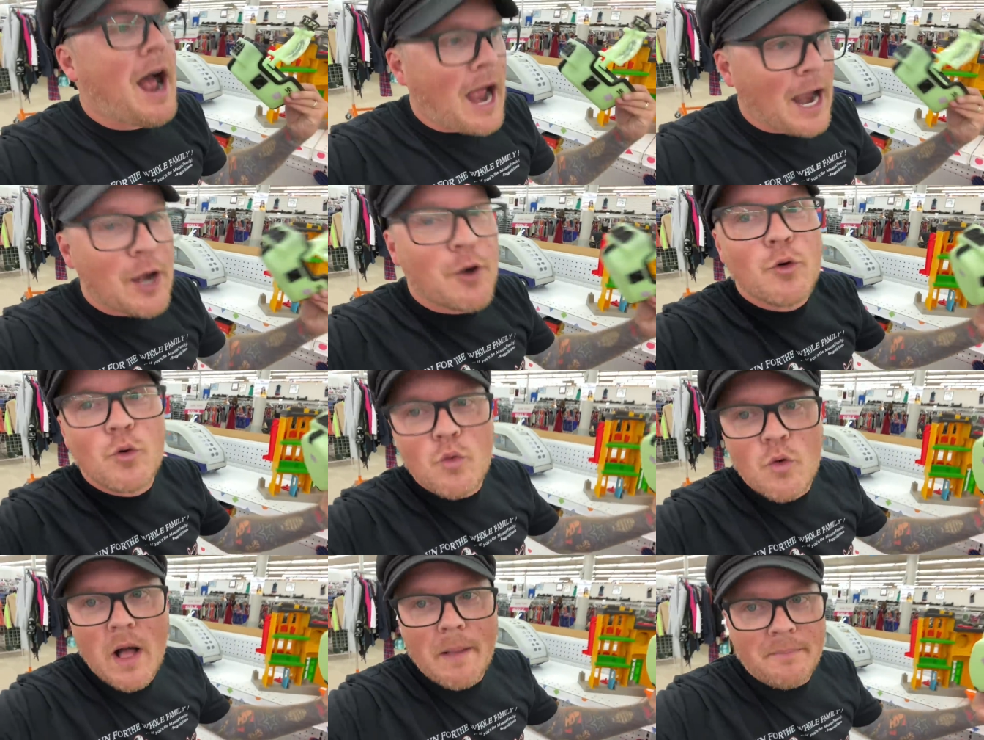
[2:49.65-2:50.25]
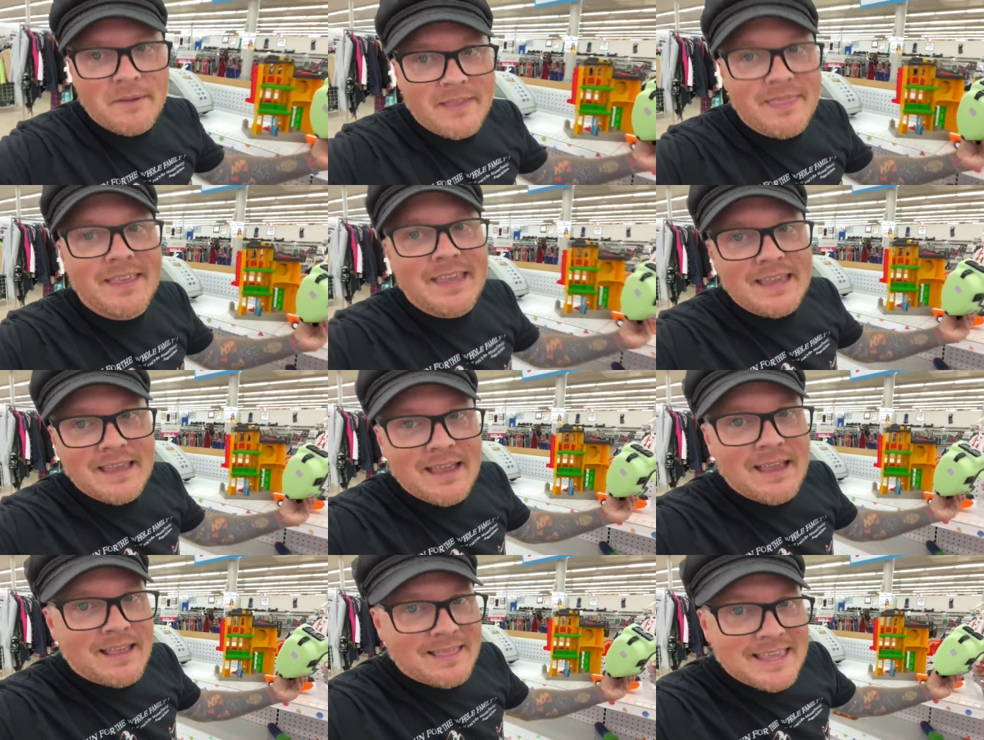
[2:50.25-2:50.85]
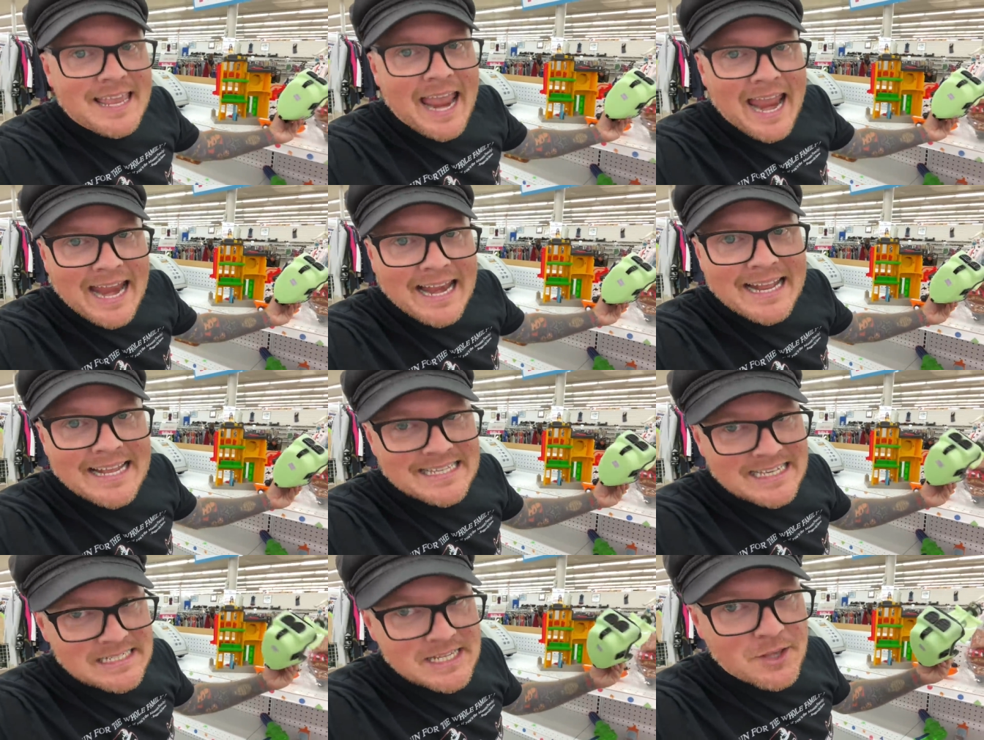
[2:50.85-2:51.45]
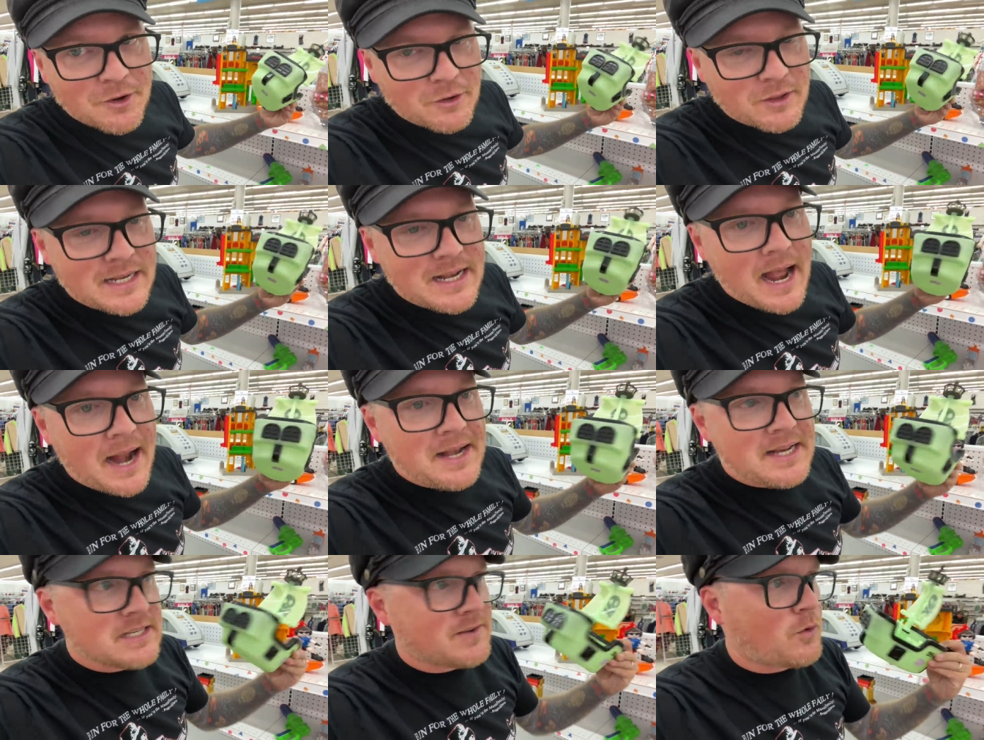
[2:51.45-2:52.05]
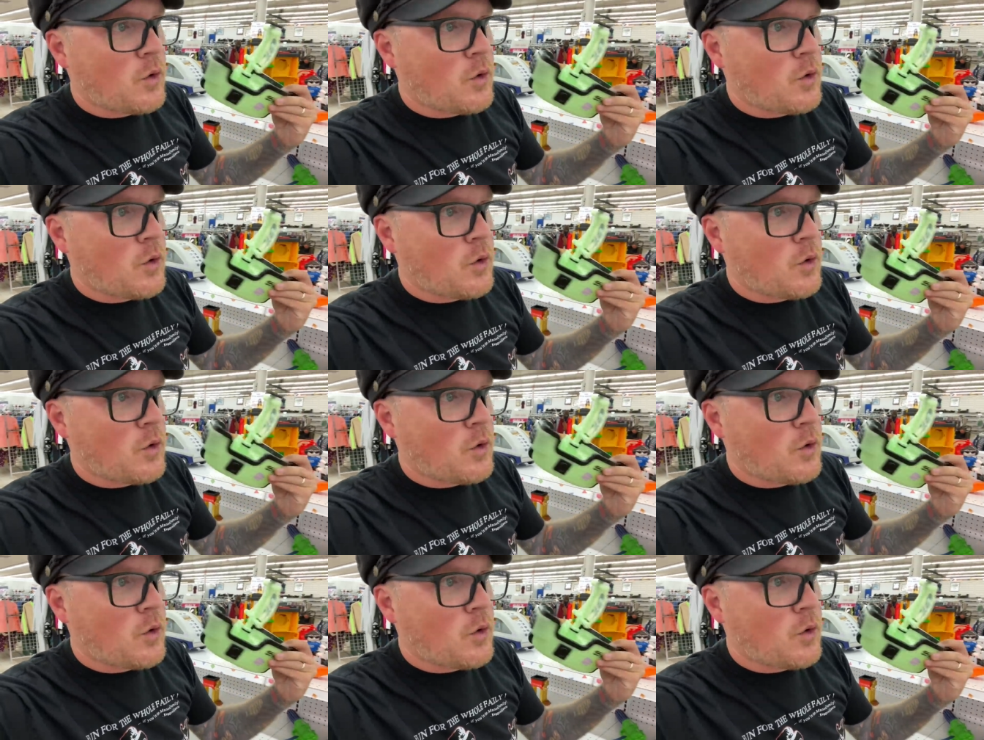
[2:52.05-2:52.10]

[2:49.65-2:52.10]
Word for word: I grew up in the 80s into the early 90s.